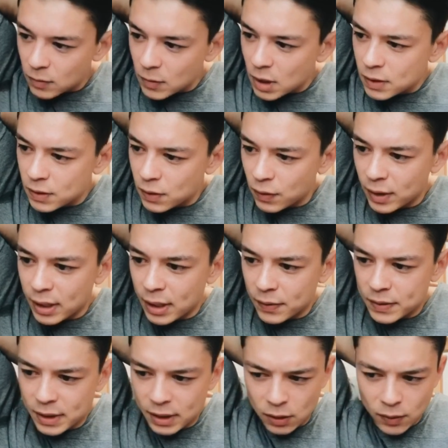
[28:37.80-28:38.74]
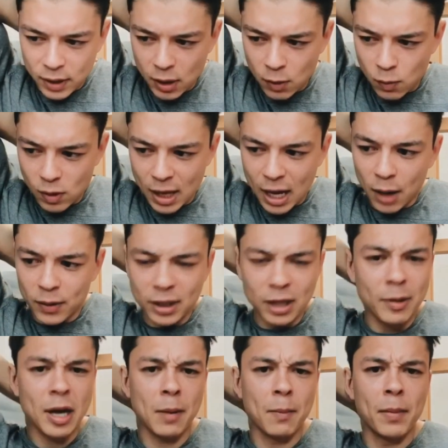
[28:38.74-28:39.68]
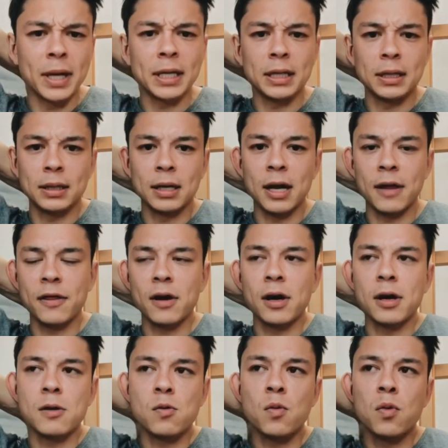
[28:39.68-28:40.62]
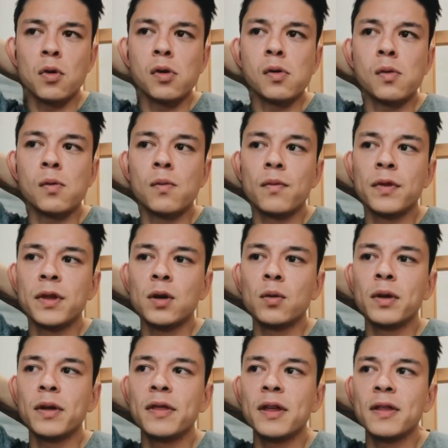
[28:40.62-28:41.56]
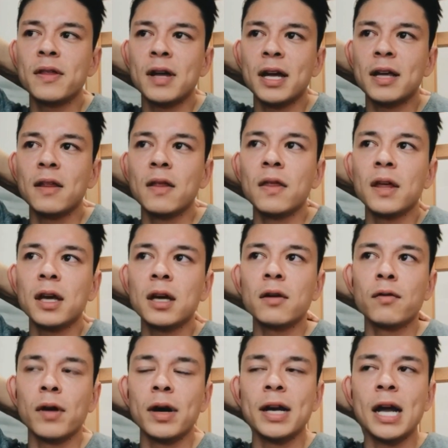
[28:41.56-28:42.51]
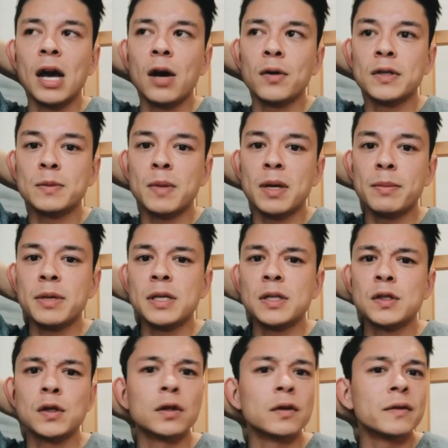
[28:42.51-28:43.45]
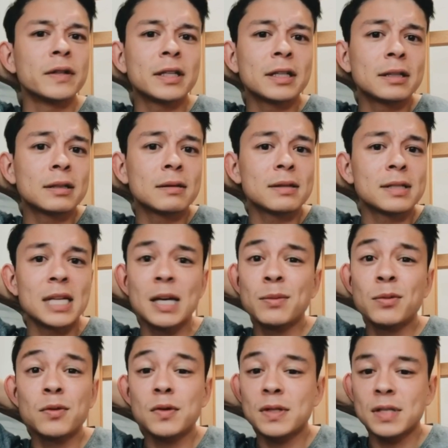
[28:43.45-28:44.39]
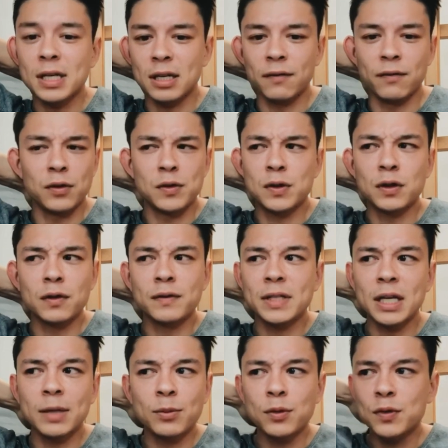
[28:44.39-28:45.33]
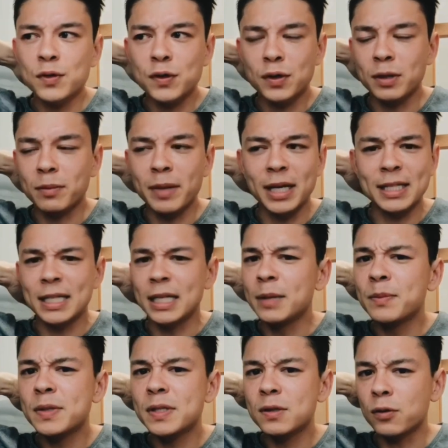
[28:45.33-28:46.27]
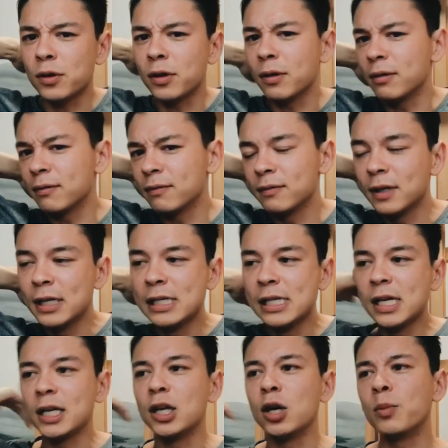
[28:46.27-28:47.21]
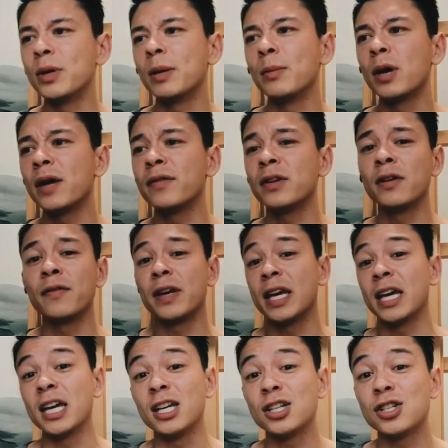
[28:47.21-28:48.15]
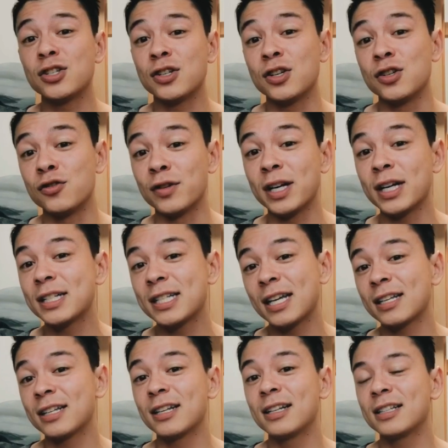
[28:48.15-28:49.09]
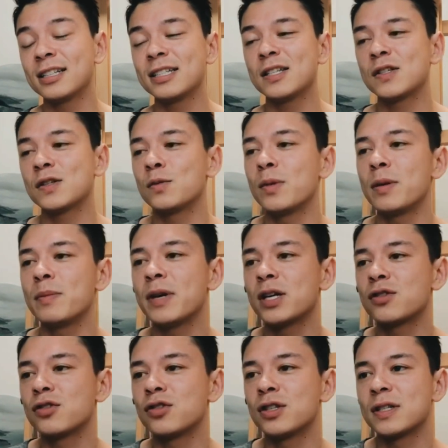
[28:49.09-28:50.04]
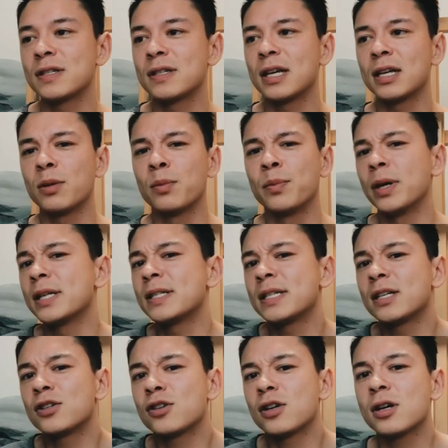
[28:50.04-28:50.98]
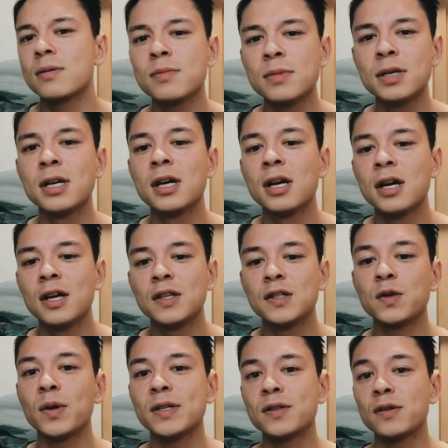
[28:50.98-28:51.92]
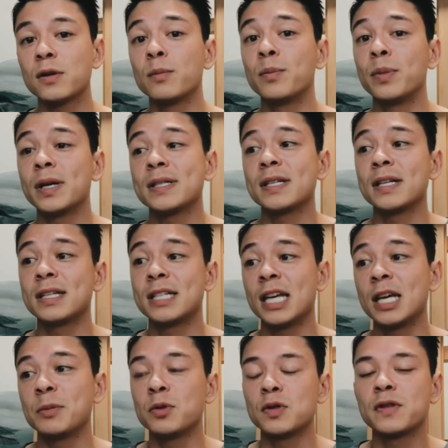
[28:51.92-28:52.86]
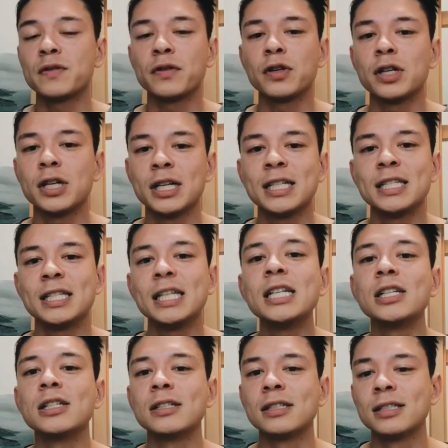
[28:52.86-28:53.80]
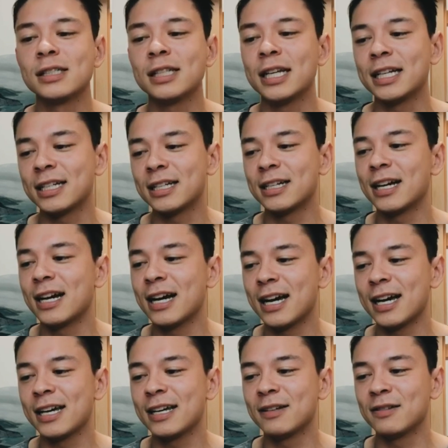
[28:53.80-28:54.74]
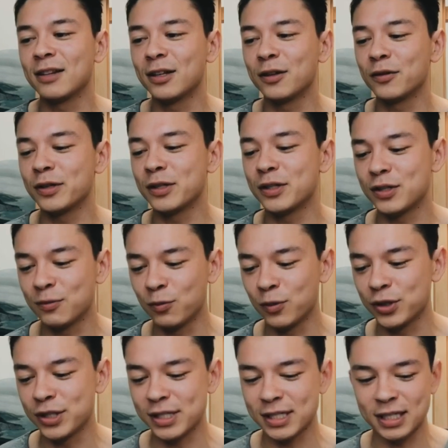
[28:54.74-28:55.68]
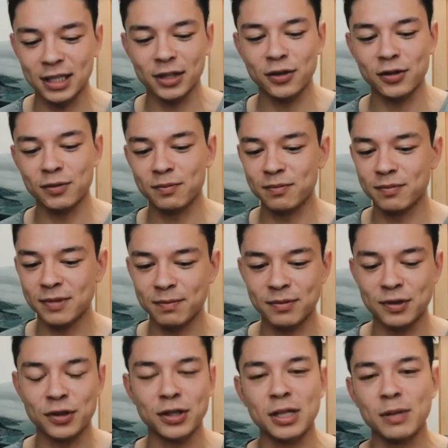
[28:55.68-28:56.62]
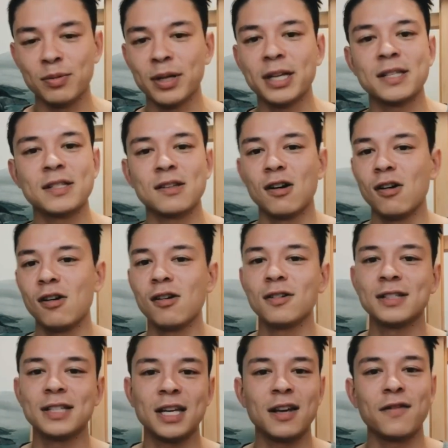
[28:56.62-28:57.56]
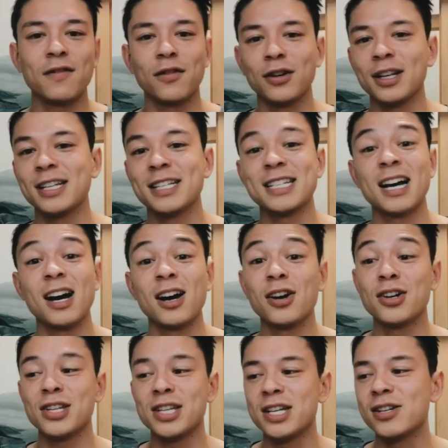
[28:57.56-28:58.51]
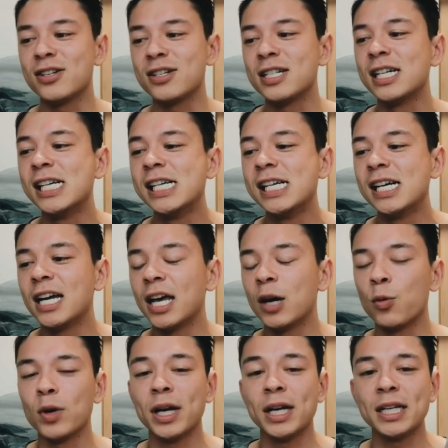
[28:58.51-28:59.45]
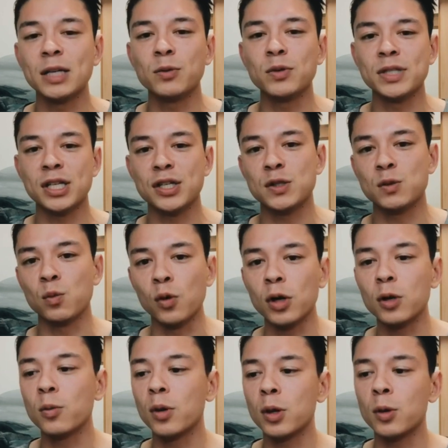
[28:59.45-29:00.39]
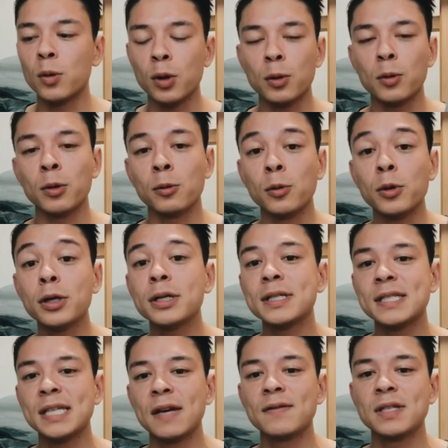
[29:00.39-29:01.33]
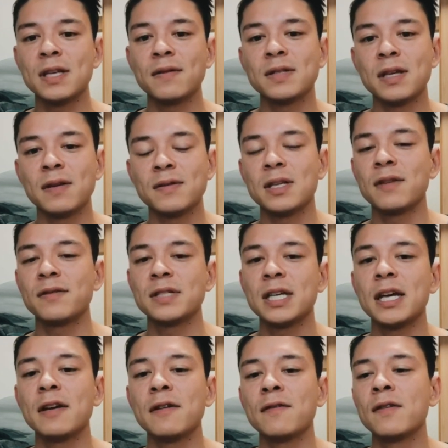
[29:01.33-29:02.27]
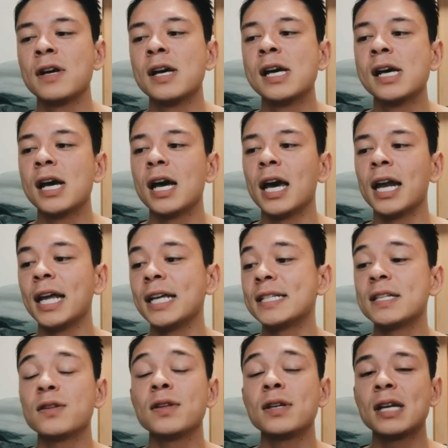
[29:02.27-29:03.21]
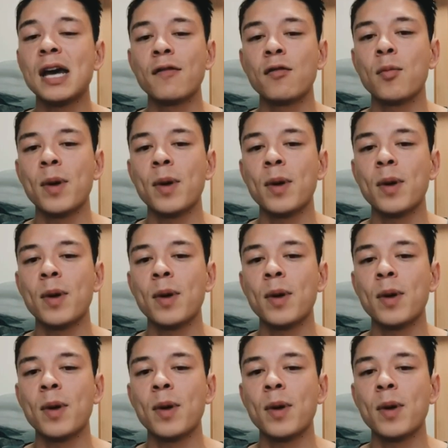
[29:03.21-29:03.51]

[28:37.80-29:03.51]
So then I was okay, well, how can I make money? And I thought, well, the only thing that I can think of right now is maybe serving tables. If you serve tables, you can make tips but I'm not even of age to drink technically. So maybe I should just get a busing job. So I started busing tables for a year. I literally would just clear dirty plates all day for an entire year. And what I did was I just work, save. And I still didn't have a